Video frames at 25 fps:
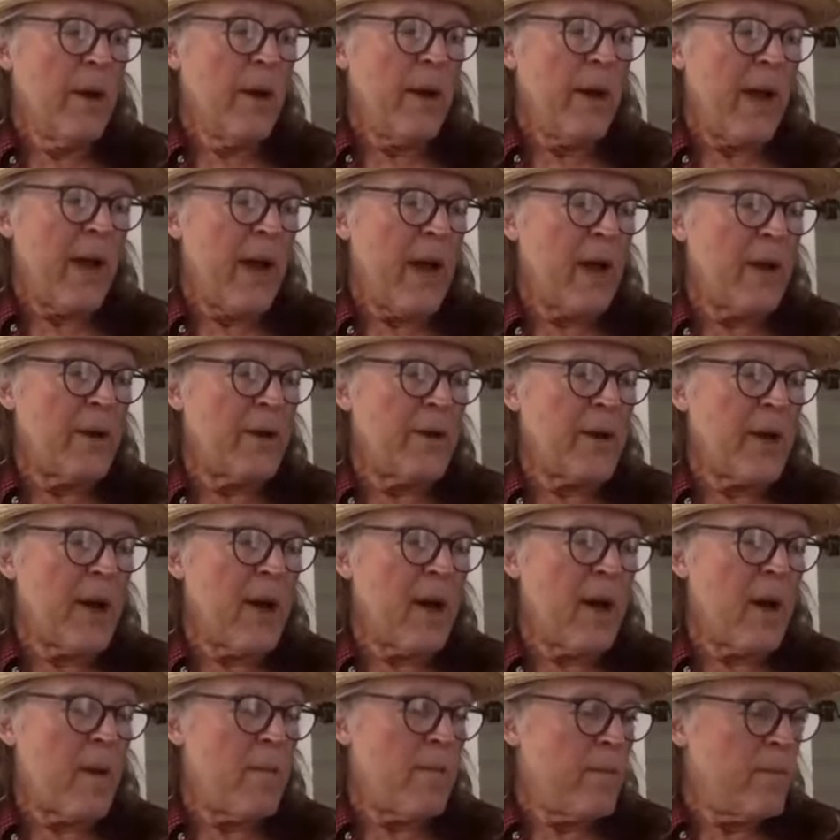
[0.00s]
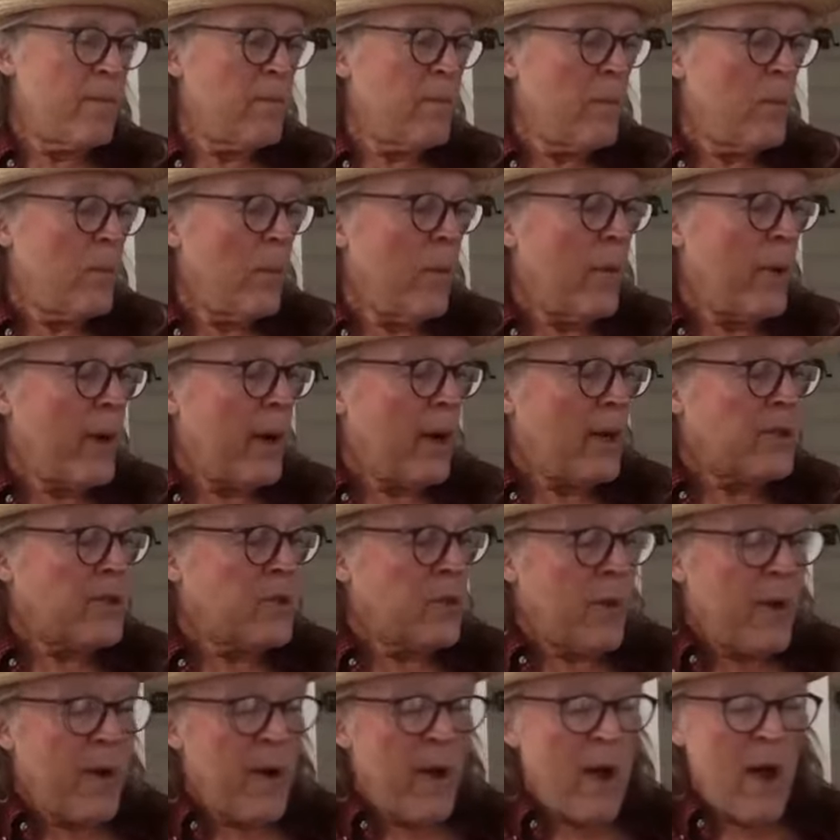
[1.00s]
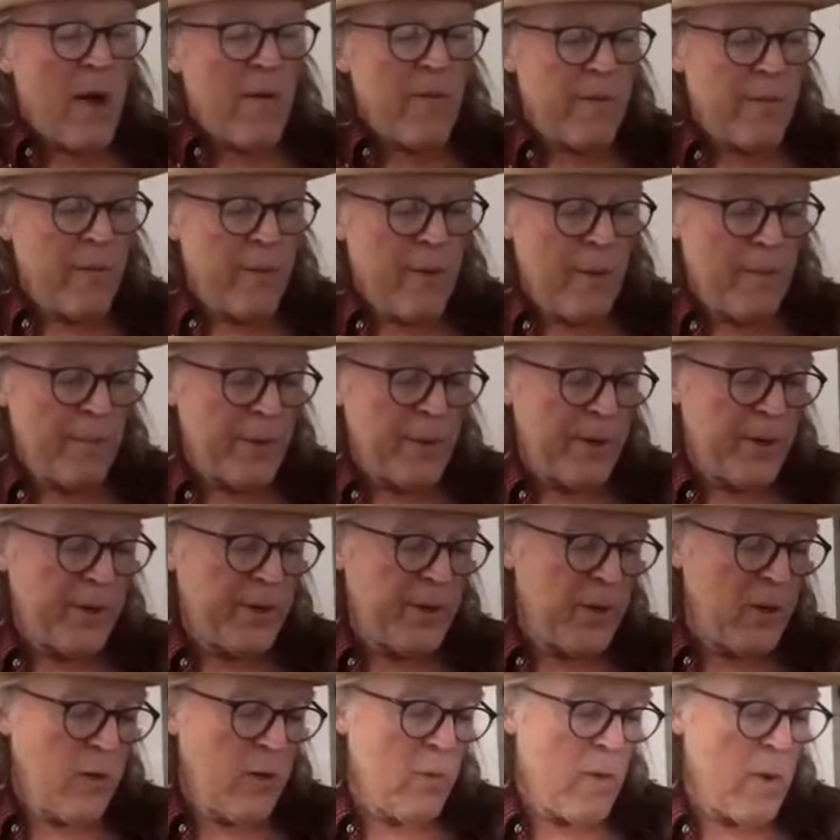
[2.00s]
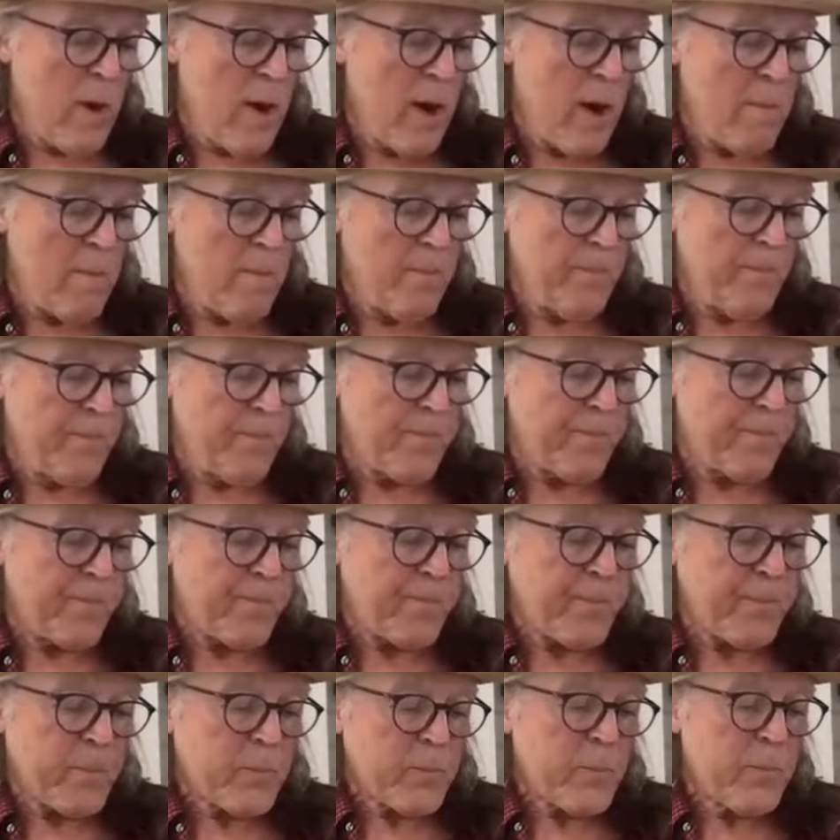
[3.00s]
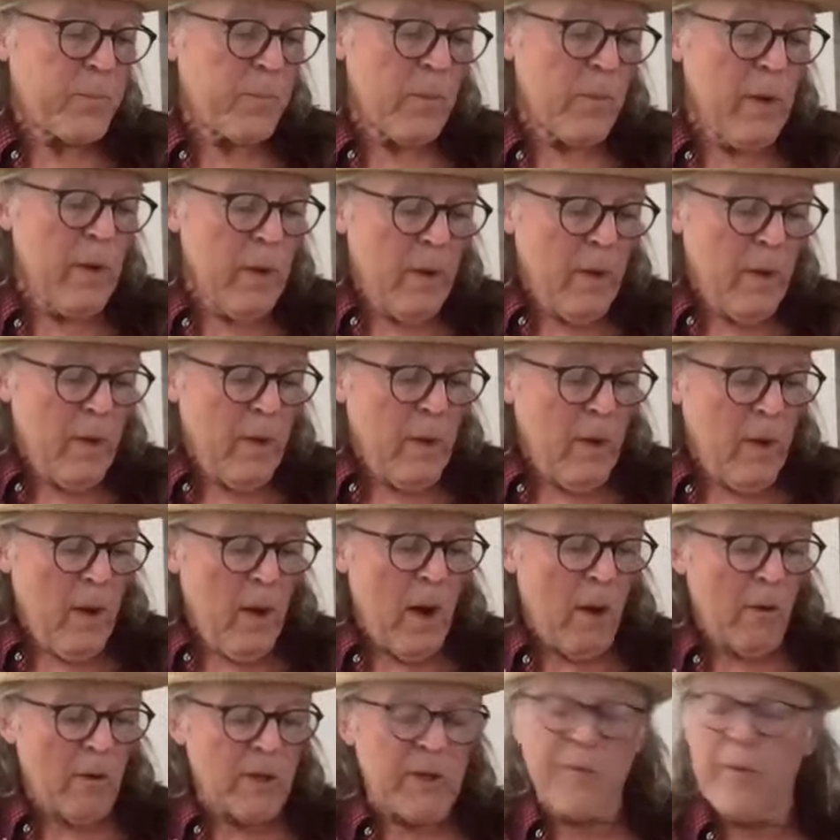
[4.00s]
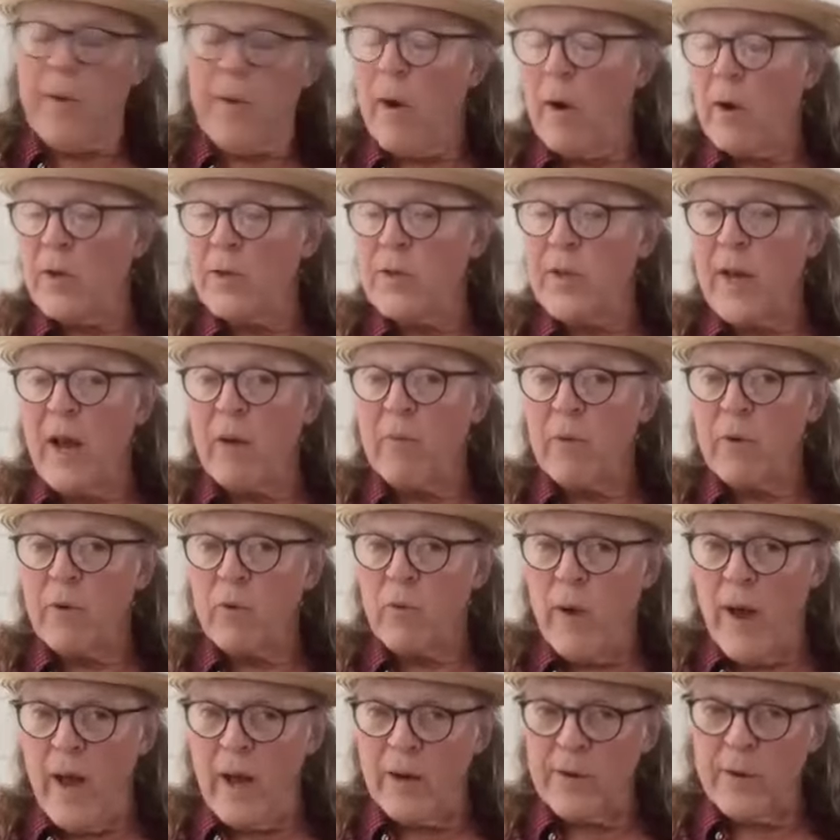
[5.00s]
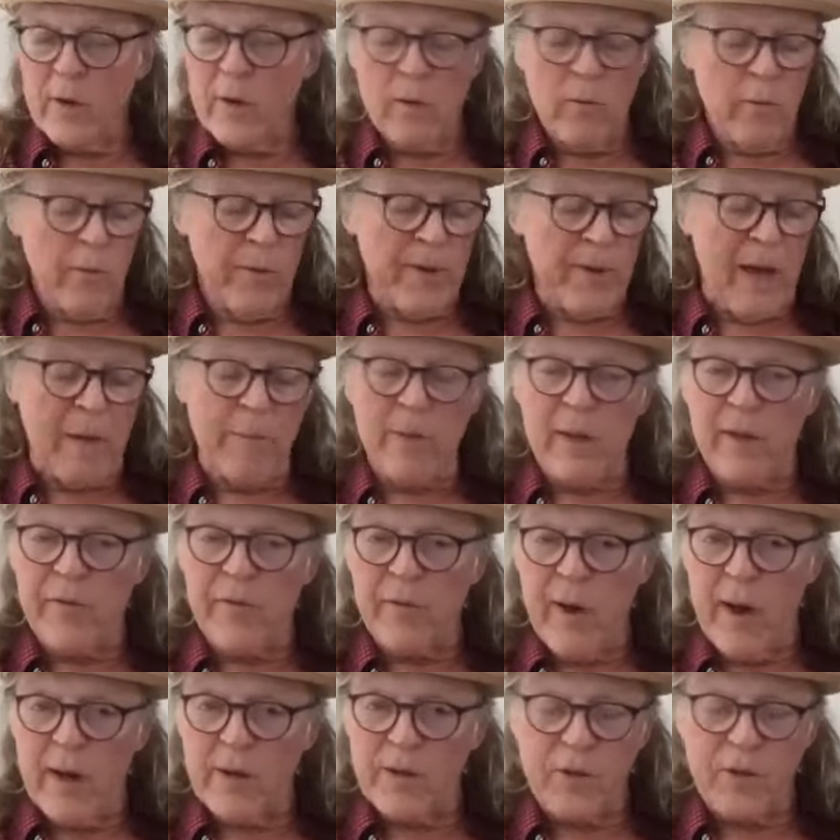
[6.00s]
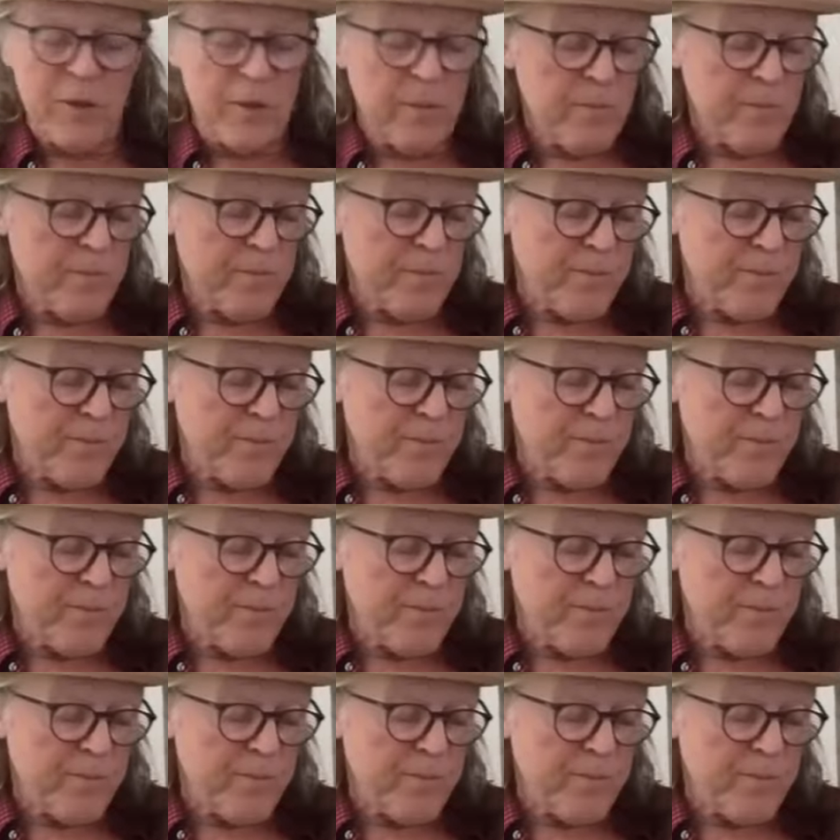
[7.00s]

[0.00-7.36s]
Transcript: And um, what else do I have? I'm going to do, uh, oh, as far as Edward Randall with Emily French.